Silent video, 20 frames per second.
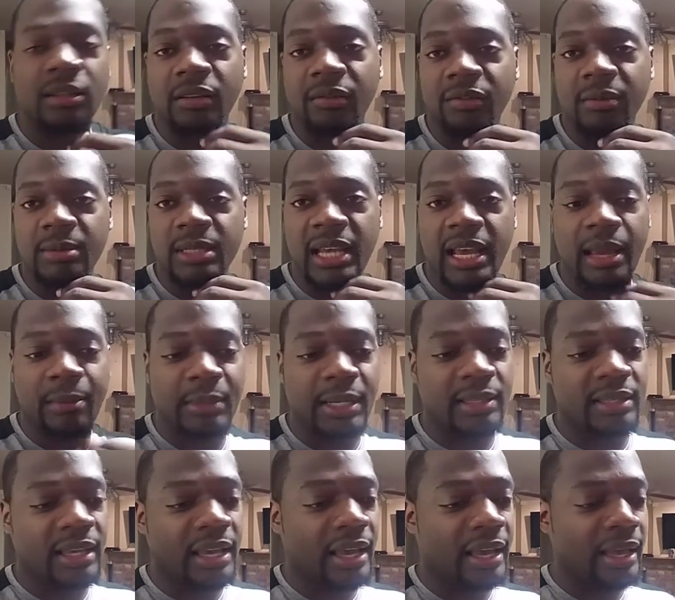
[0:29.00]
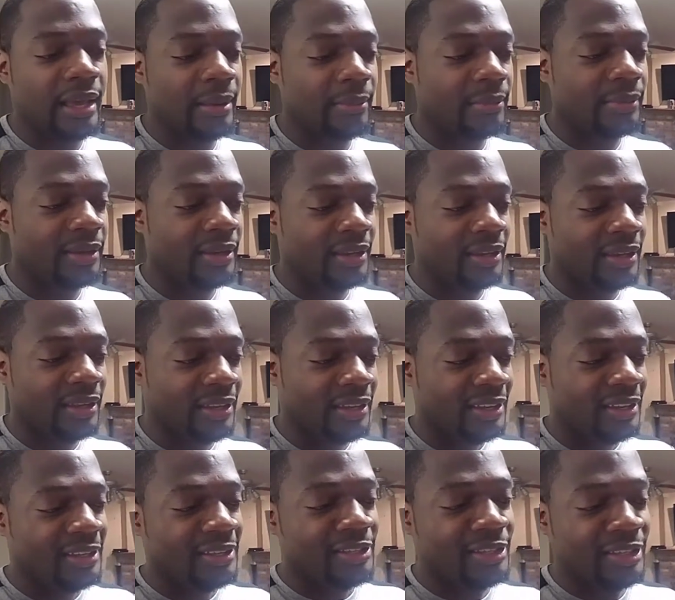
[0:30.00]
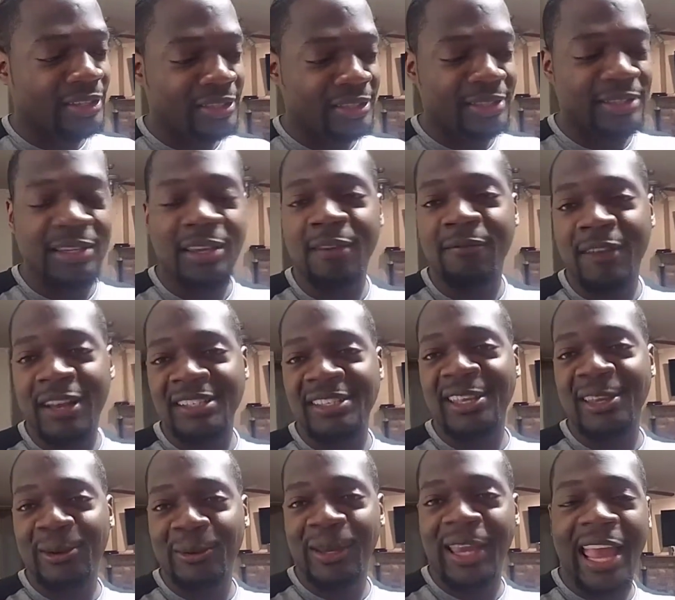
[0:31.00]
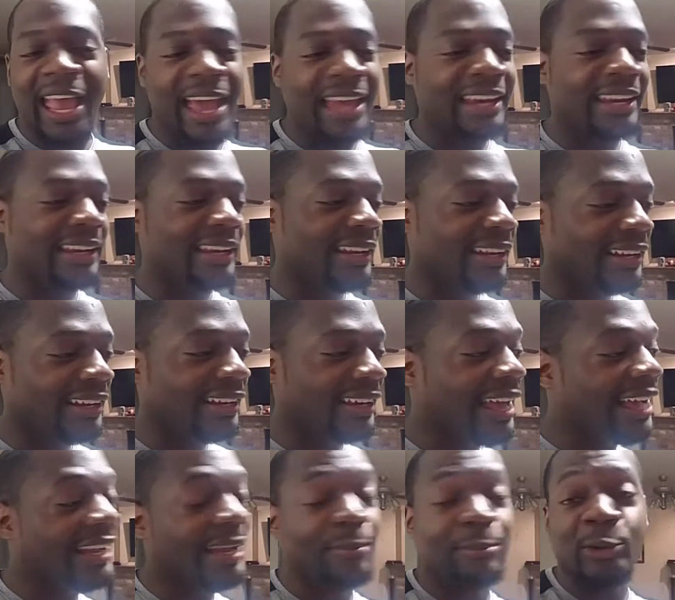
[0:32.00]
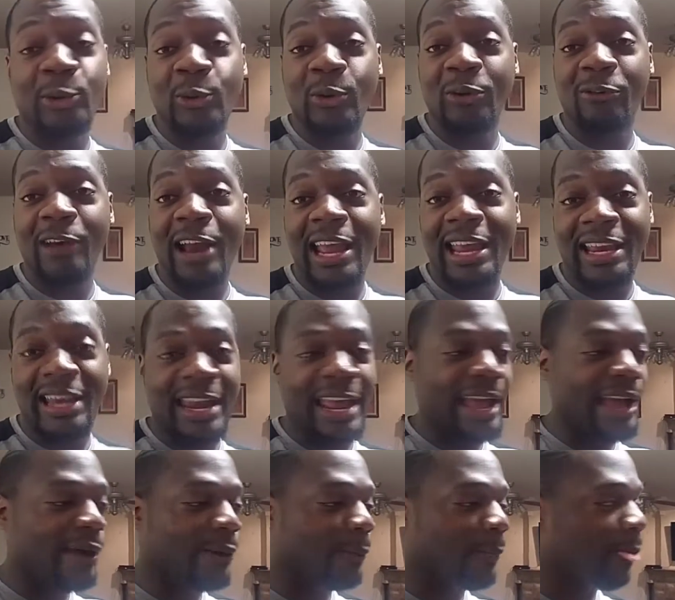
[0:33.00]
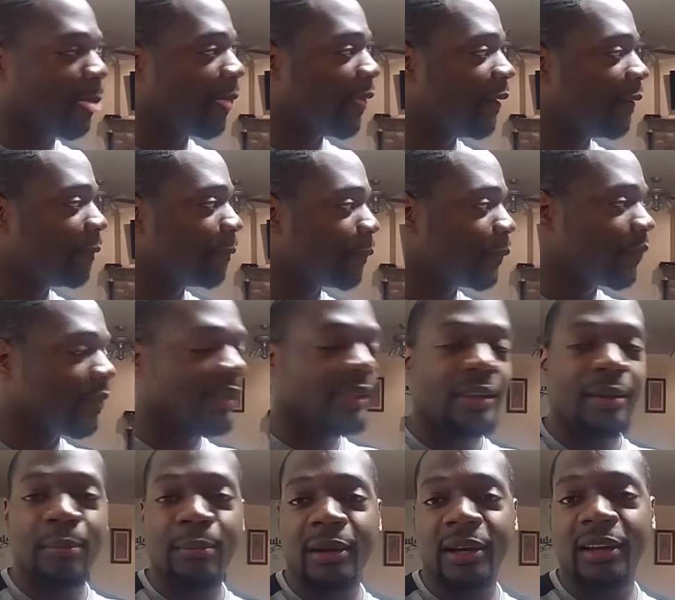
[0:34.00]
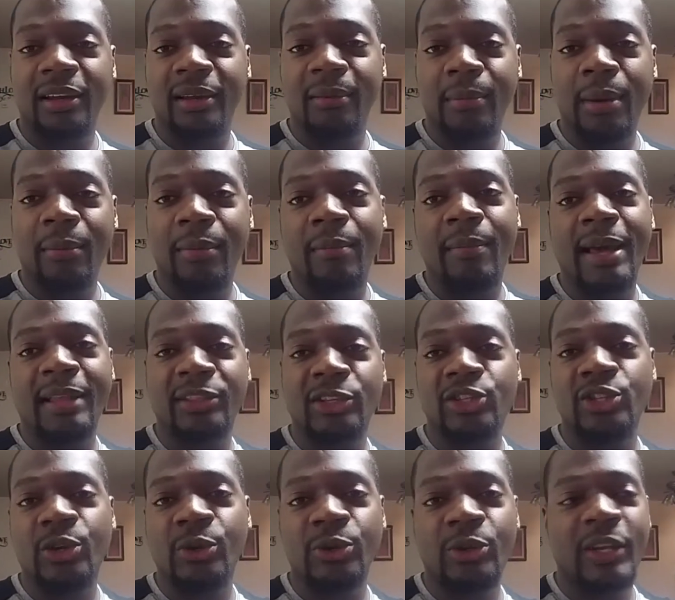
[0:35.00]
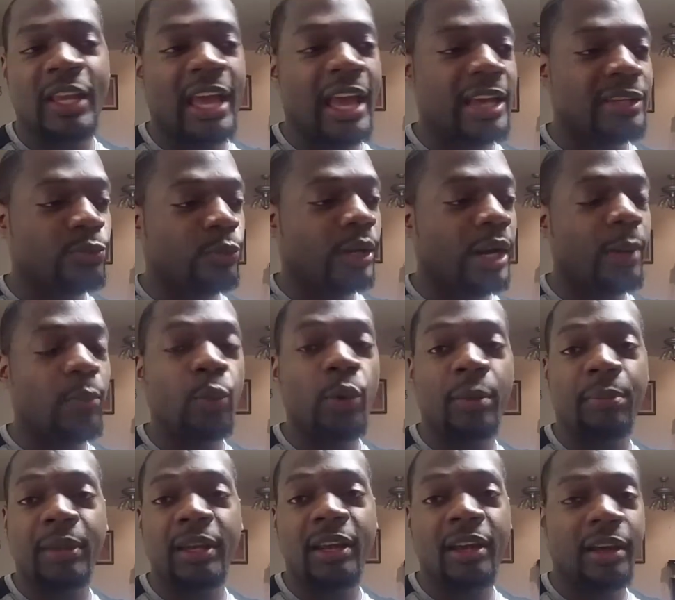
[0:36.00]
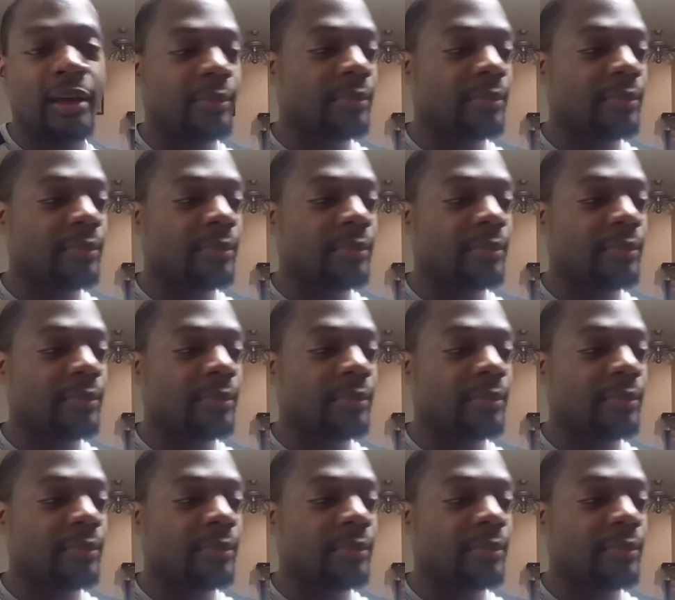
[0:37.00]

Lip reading: time to time, just to see if I still got it, like I'm doing right now. But I'm about to show you guys what I'm whipping up